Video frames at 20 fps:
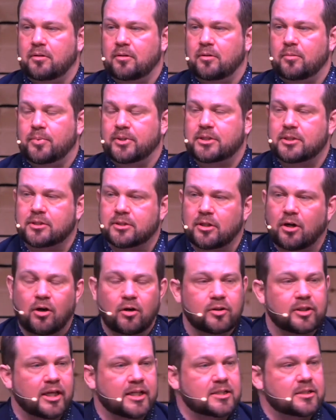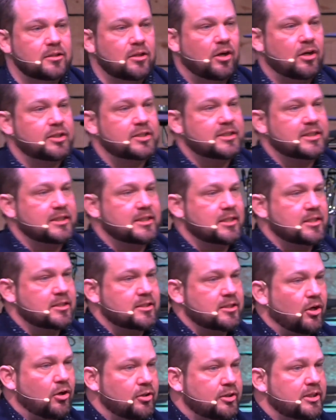But salt that's lost its
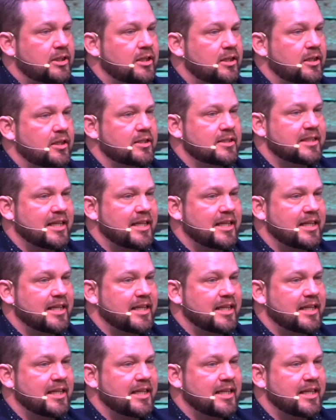saltiness